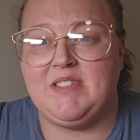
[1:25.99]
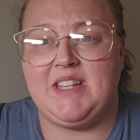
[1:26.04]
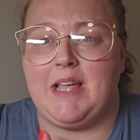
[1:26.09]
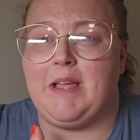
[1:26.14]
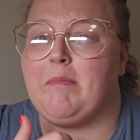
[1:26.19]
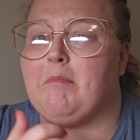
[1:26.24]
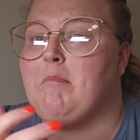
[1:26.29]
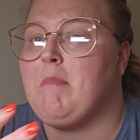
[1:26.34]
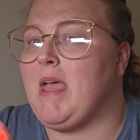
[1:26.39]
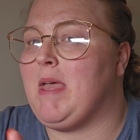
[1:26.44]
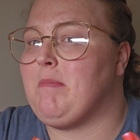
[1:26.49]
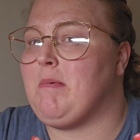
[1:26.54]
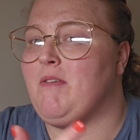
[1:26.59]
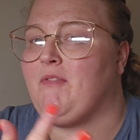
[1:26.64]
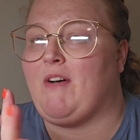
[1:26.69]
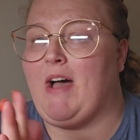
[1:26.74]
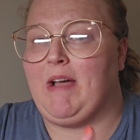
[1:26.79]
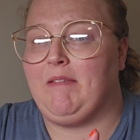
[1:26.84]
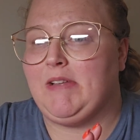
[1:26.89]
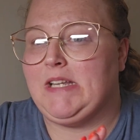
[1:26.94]
Like, maybe
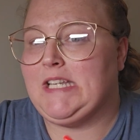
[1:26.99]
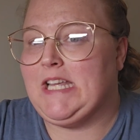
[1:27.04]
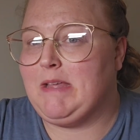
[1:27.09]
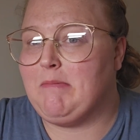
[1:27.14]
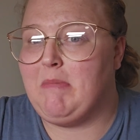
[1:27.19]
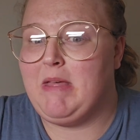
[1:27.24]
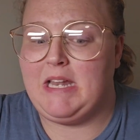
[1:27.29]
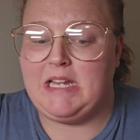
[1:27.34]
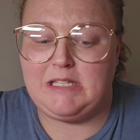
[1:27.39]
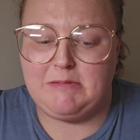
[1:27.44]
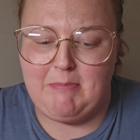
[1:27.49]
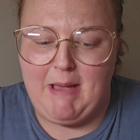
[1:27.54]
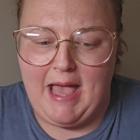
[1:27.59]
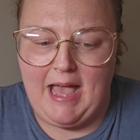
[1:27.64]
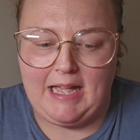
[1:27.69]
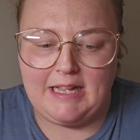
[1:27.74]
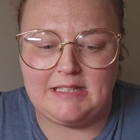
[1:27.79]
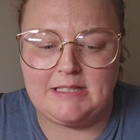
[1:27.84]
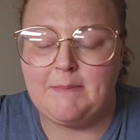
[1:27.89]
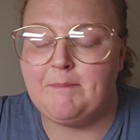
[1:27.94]
five to ten minutes
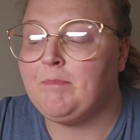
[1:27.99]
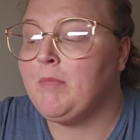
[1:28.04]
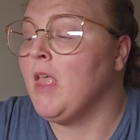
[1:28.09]
max.